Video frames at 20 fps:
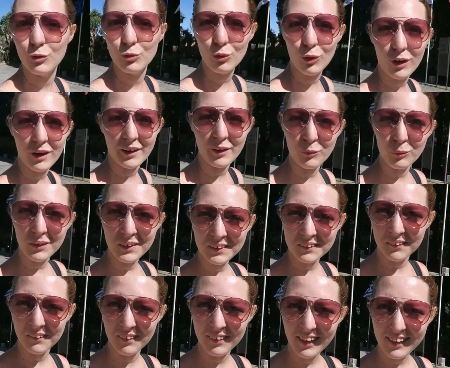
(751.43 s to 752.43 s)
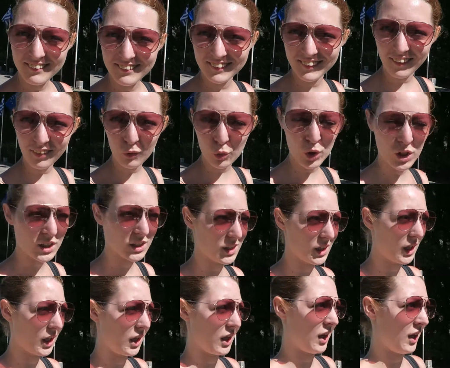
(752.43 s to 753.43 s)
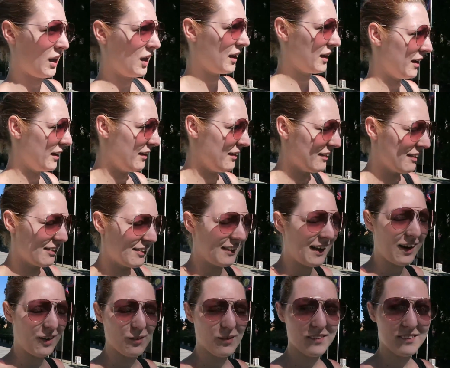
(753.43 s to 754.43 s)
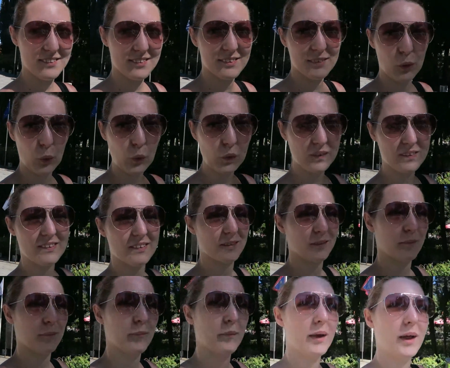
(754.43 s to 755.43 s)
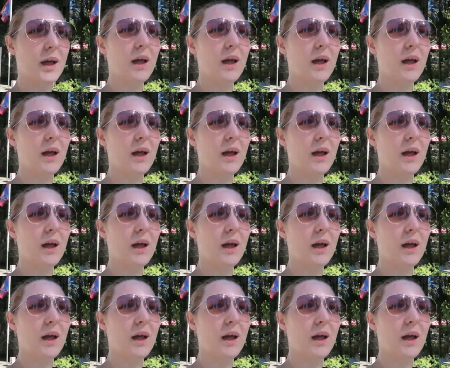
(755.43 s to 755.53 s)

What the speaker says: Right, well, that's another one done. That was awesome.